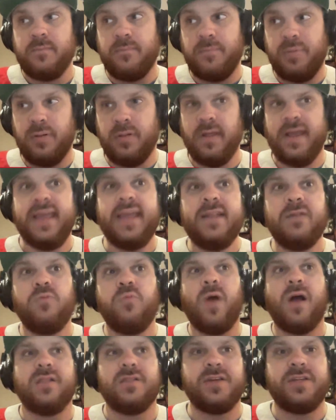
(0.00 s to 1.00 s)
played
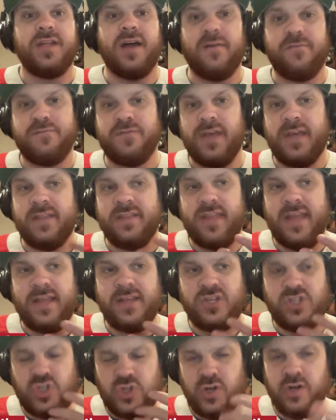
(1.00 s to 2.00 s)
well enough that they
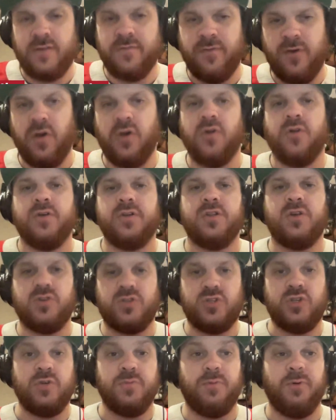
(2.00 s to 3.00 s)
should have earned those
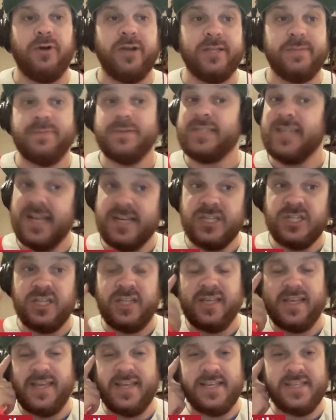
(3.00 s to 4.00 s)
2 points,
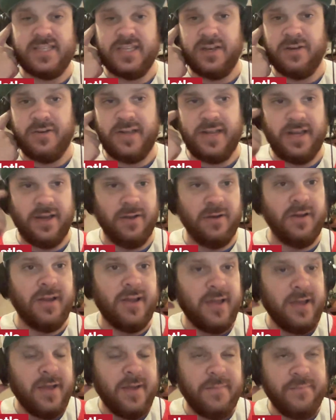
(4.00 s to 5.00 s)
potentially easier here.
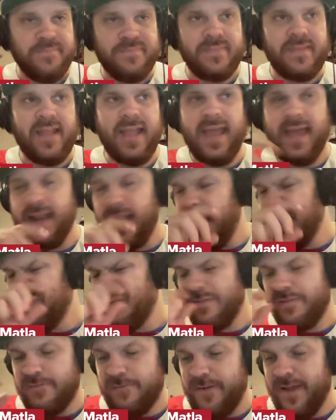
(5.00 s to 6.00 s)
And I'm
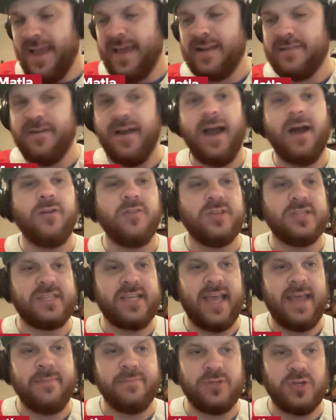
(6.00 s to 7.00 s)
a fan of how this
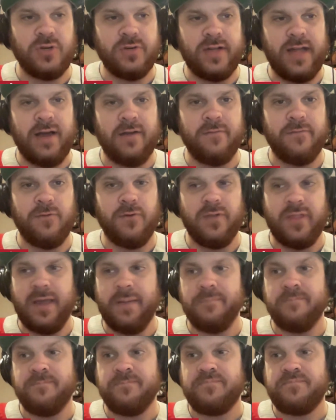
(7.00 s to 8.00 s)
game turned out for
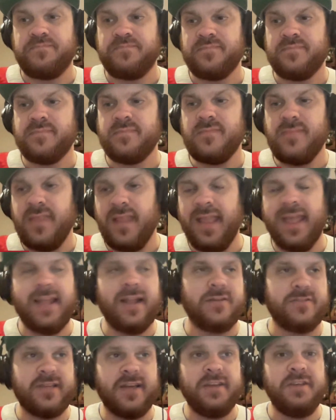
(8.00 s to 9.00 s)
them. And
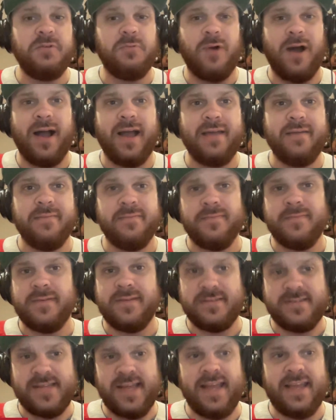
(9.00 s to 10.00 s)
I'll tell you why.
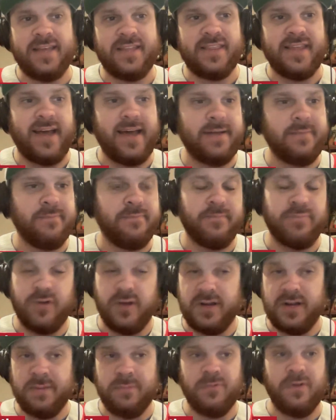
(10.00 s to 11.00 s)
Tankathon
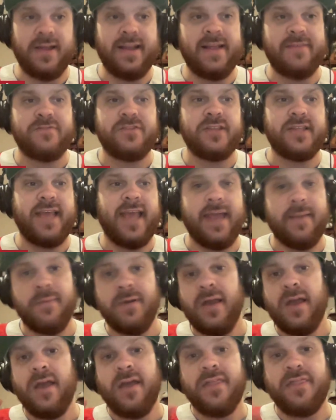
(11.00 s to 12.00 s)
brought it up right after the
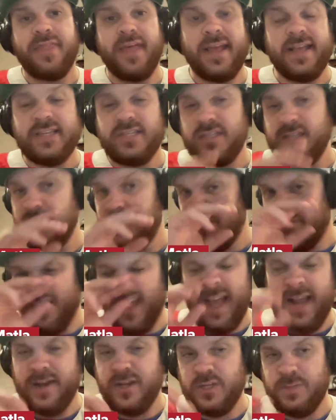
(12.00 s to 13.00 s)
game. Thanks to the
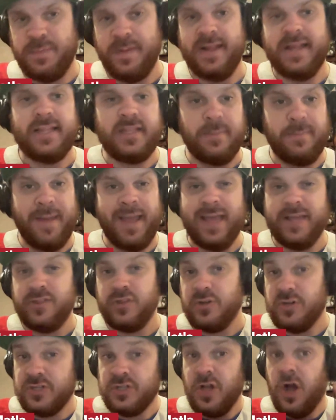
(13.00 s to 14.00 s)
Flyers beating the
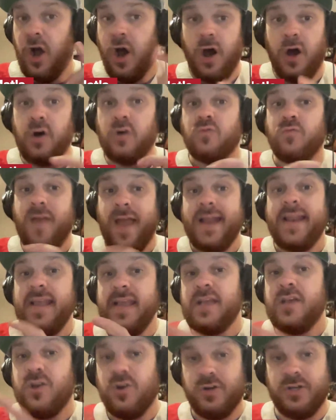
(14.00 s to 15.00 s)
Panthers,
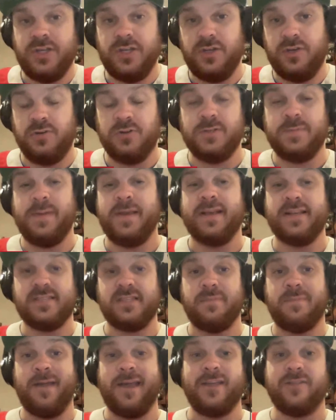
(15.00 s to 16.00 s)
already good news because
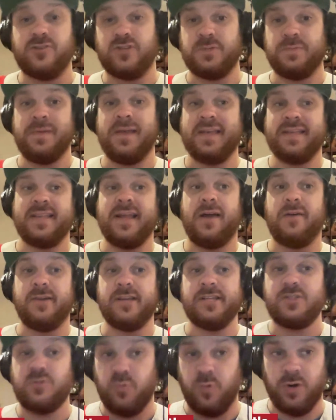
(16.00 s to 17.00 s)
the Panthers pick now
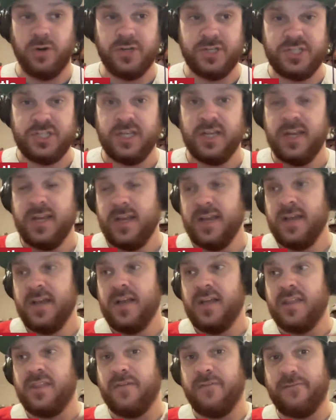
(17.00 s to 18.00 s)
gets worse.
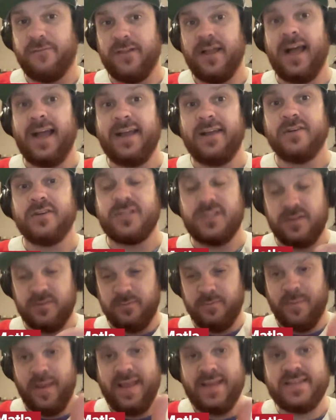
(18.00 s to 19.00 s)
The Flyers
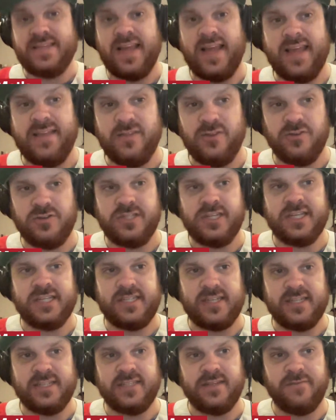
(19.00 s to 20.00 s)
maintain their
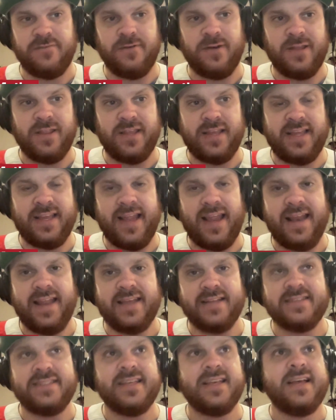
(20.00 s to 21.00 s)
distance in front of the
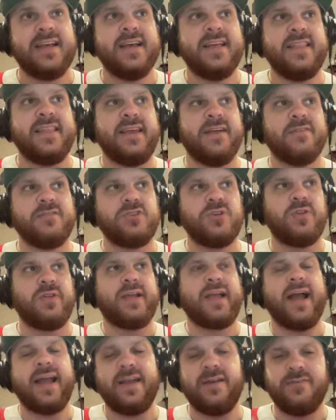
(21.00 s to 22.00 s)
Canadiens. The Arizona
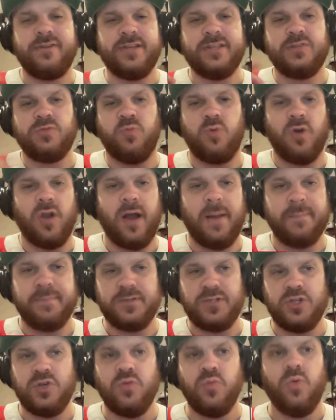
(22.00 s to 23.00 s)
Coyotes were up
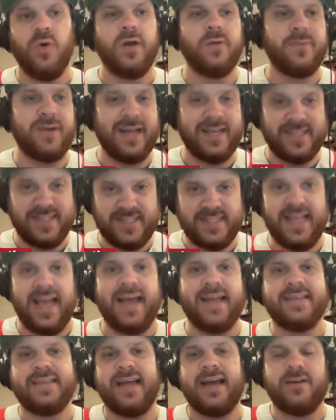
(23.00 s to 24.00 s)
2-1 when I
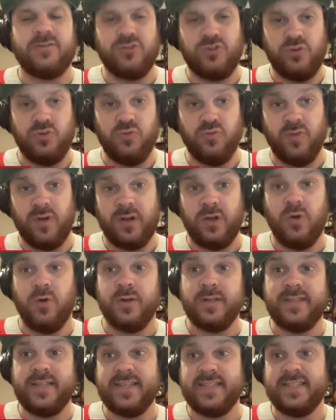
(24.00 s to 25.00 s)
sat down to
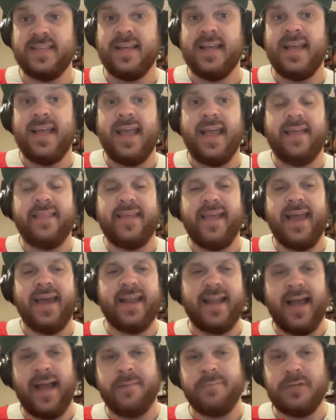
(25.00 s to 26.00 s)
record this, and the
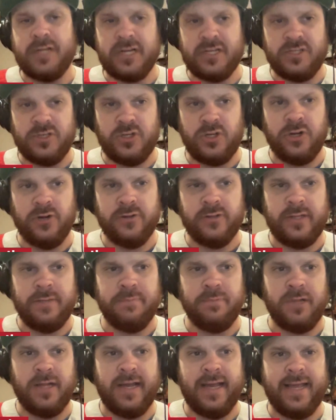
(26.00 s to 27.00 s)
Anaheim Ducks are currently
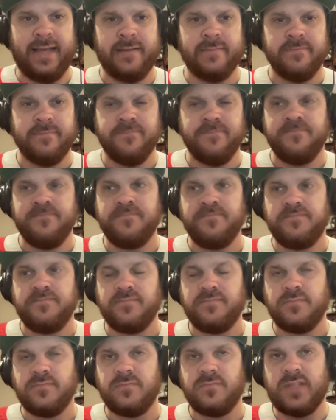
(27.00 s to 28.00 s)
playing.
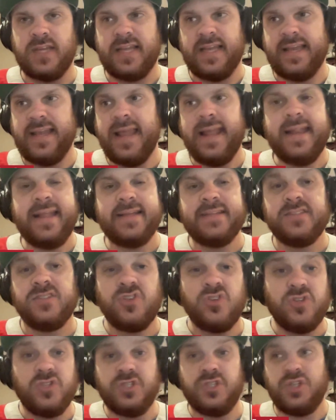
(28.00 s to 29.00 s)
The Canadiens
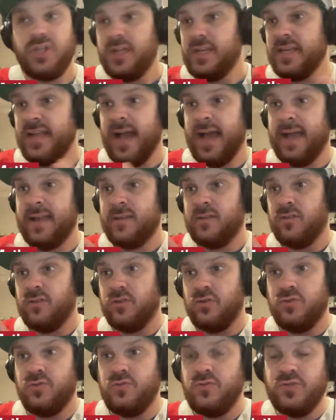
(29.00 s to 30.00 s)
did not
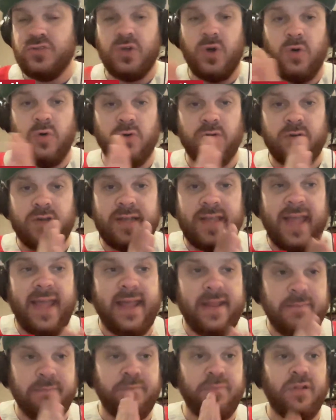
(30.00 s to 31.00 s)
lose or
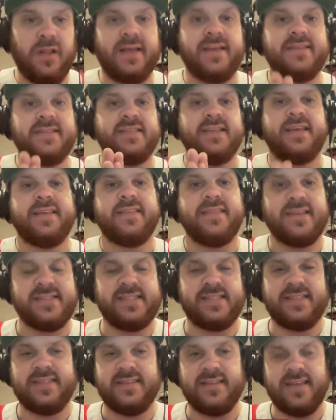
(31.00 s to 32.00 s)
gain place in
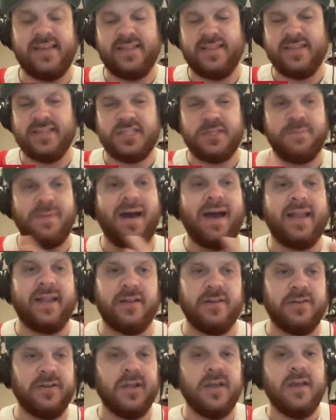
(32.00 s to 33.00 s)
this spot
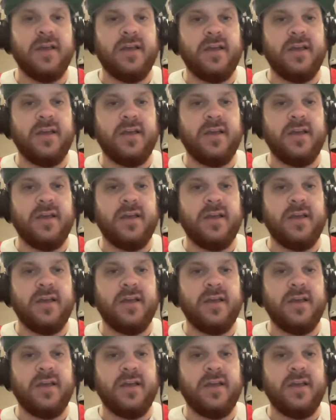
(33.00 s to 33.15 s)
here,